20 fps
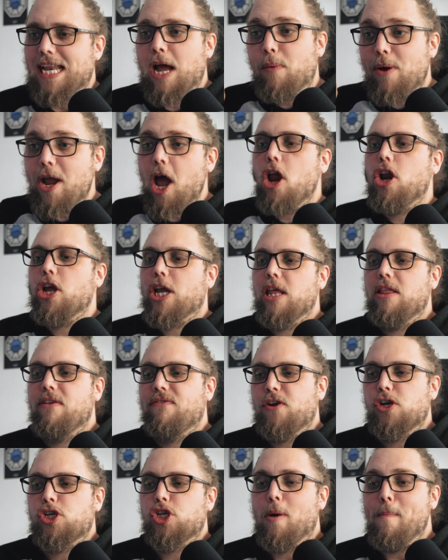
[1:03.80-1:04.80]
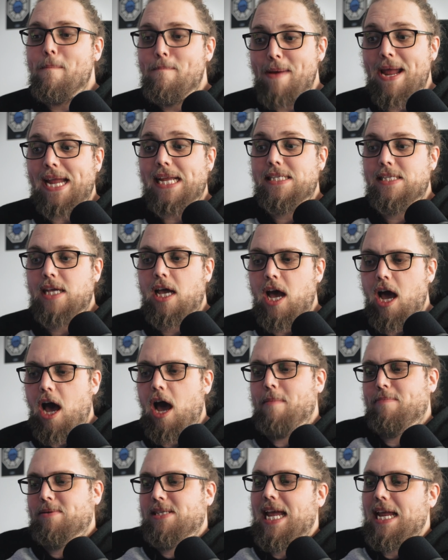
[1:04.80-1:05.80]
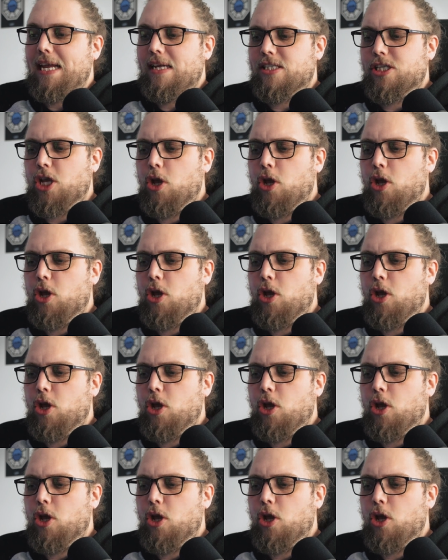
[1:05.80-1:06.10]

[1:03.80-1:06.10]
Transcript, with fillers: Now, we are looking at the Photoshop beta update,